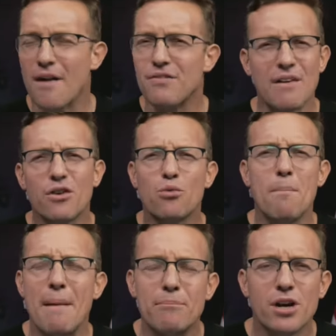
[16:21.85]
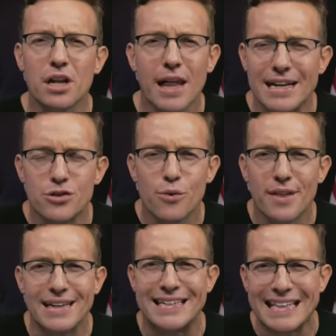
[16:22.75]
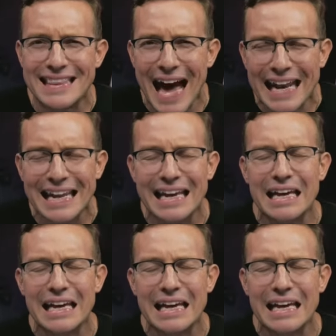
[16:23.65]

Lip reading: Have you ever remembered an election where they did that?